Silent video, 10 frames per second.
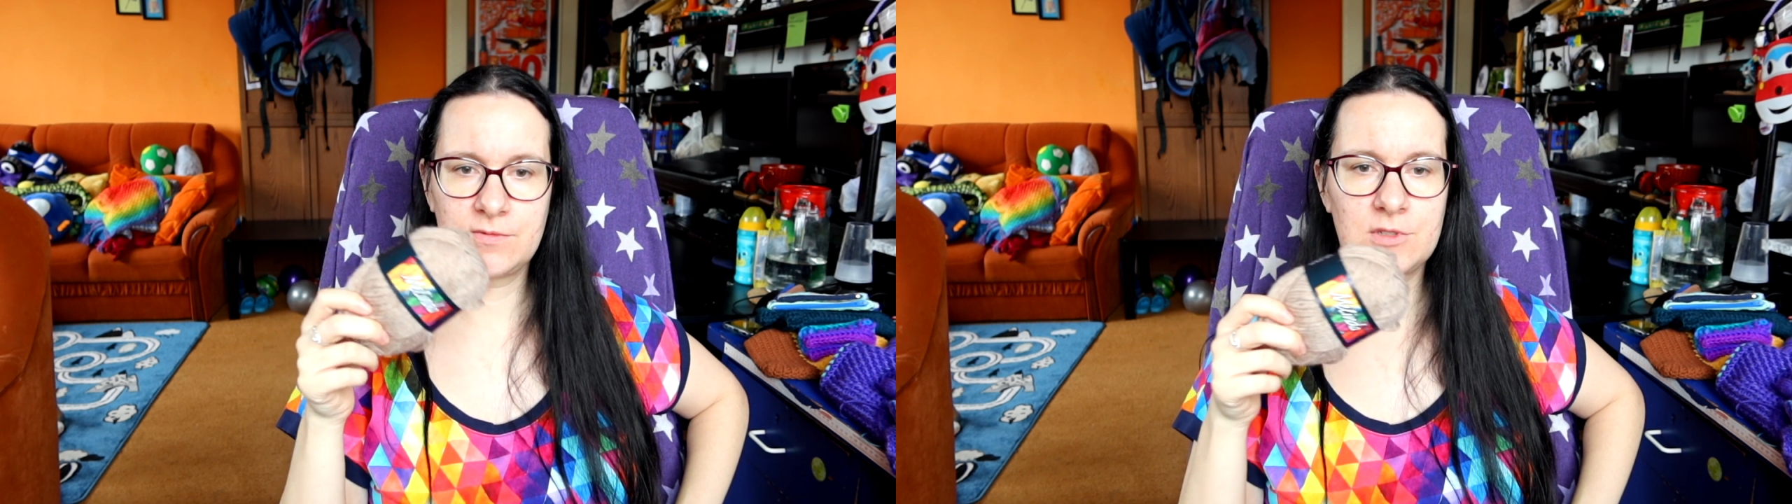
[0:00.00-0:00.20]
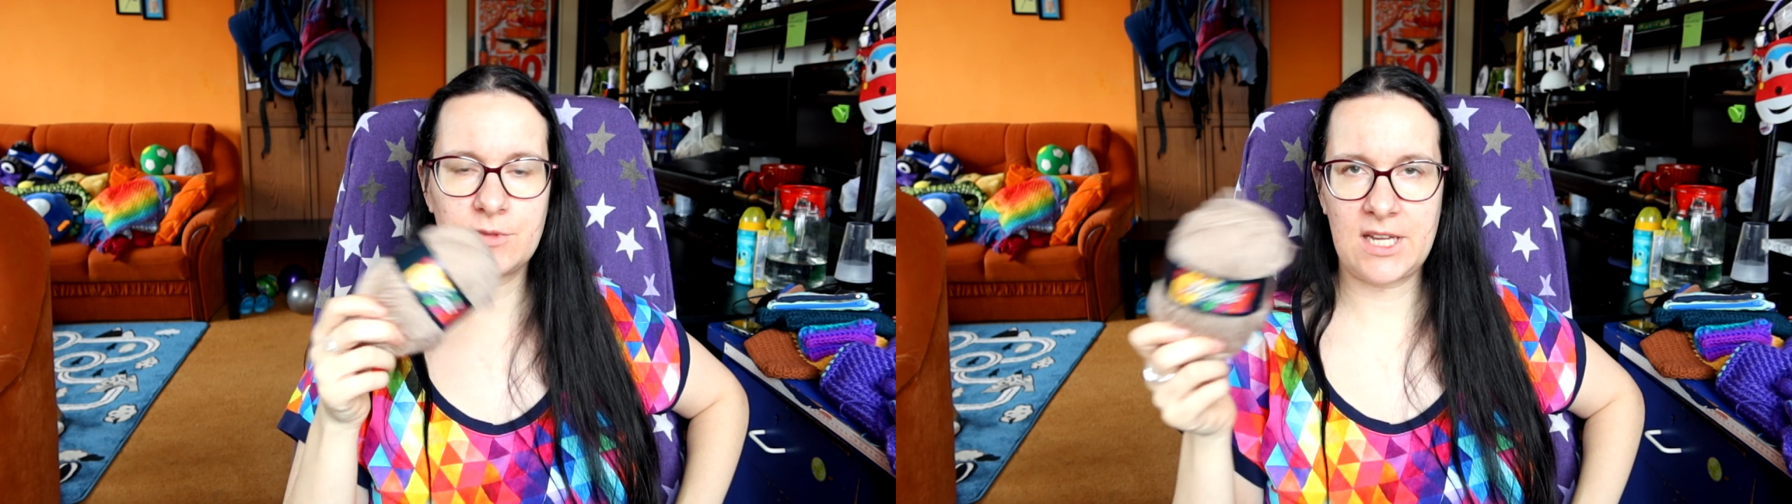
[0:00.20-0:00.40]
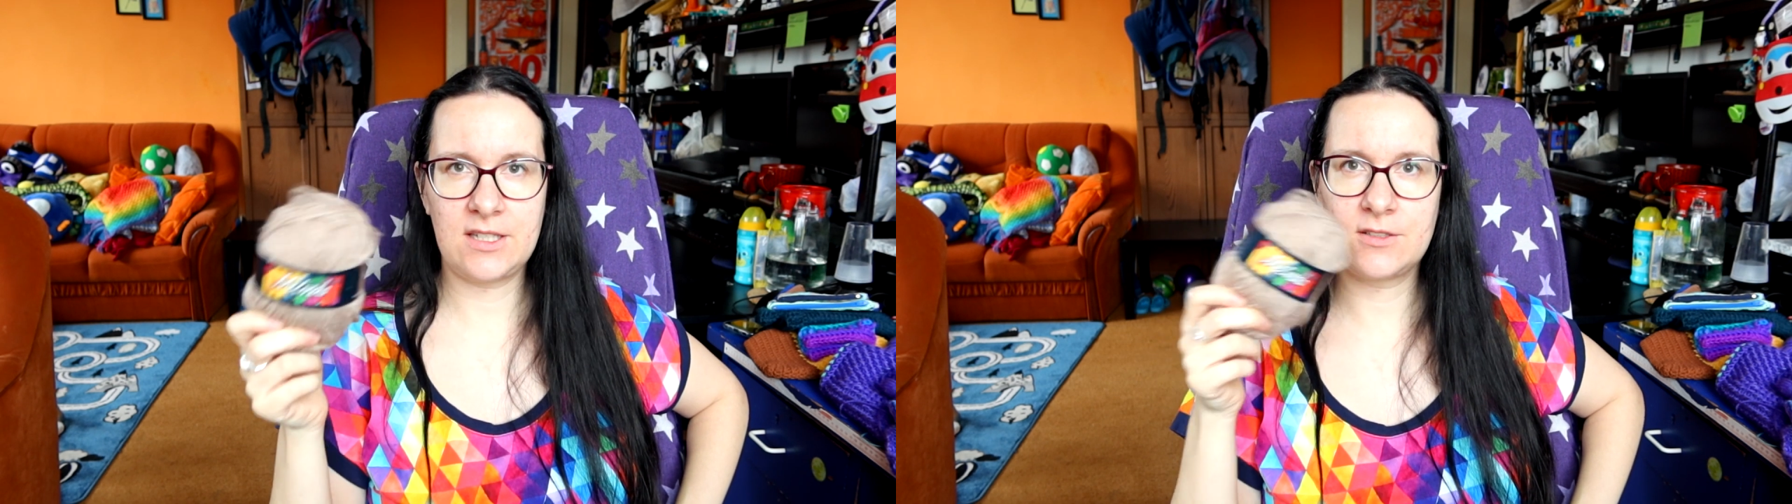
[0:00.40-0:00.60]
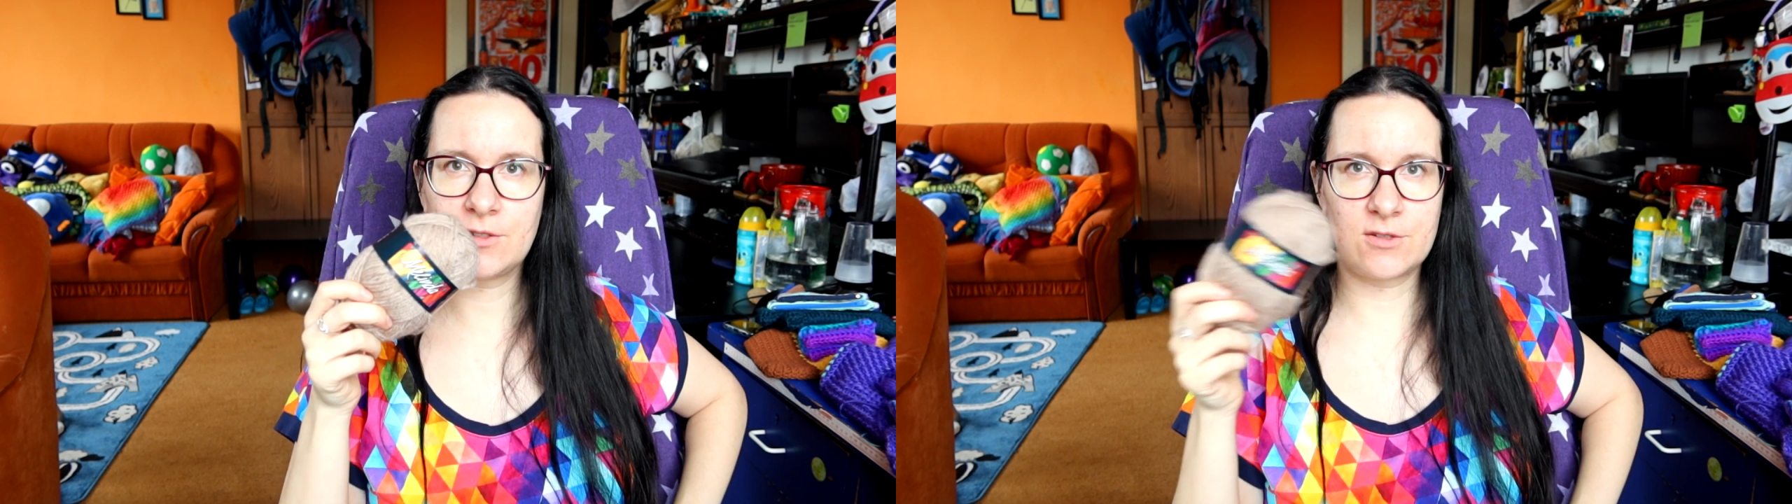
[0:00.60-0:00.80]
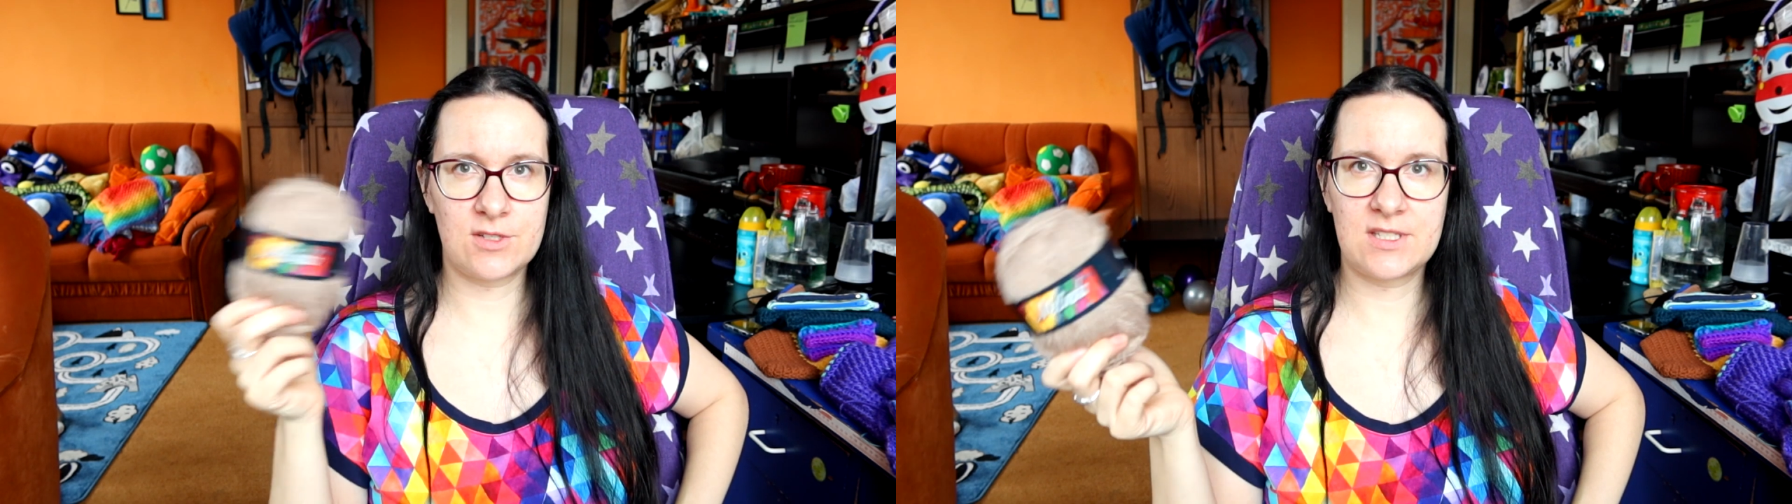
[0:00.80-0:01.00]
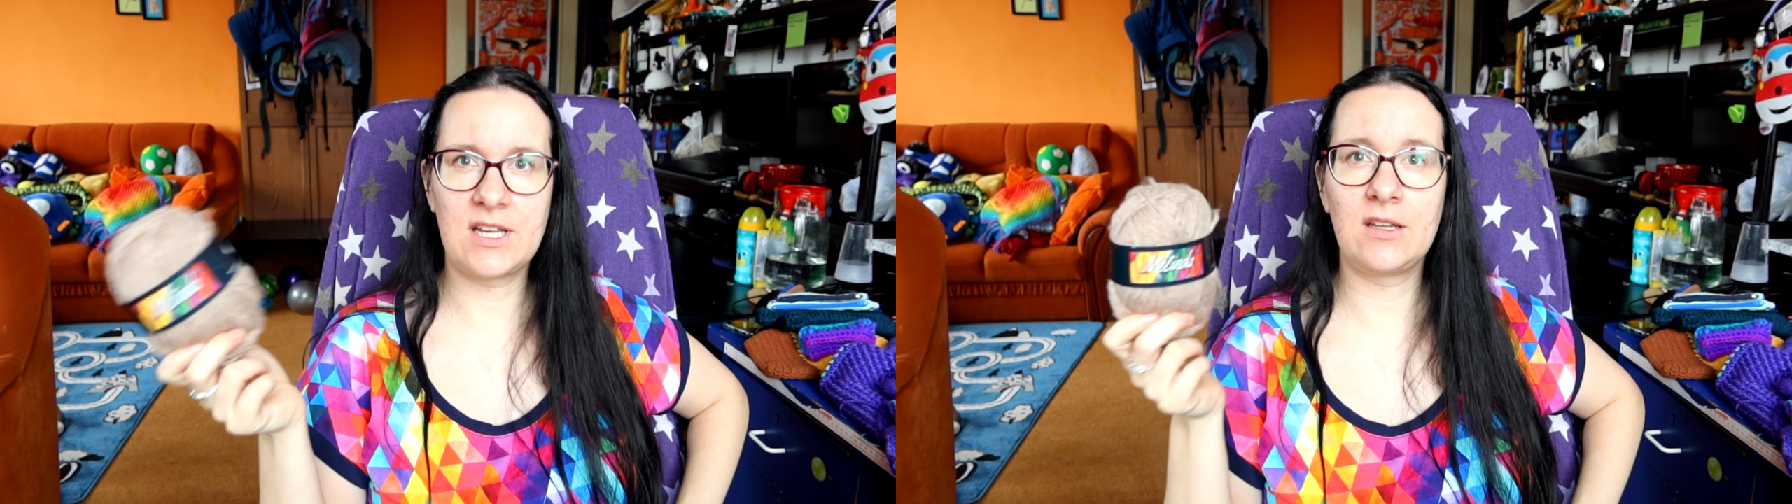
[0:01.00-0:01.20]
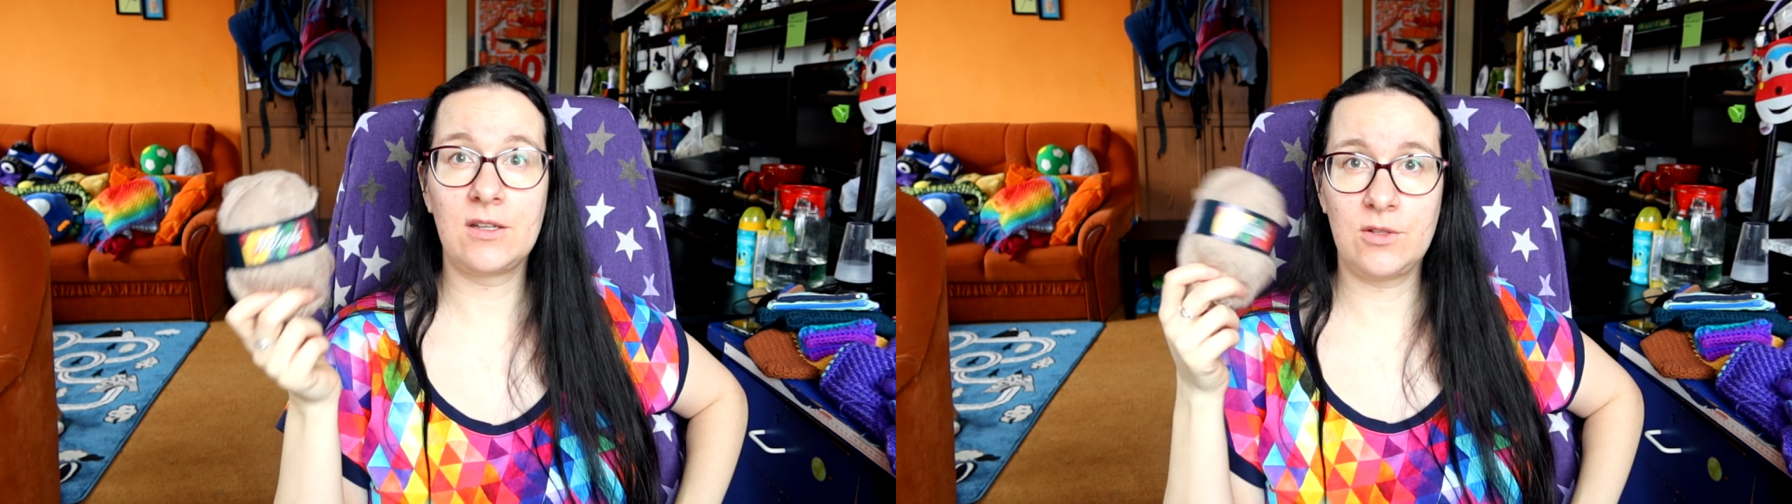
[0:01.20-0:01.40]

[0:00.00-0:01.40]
trade or sell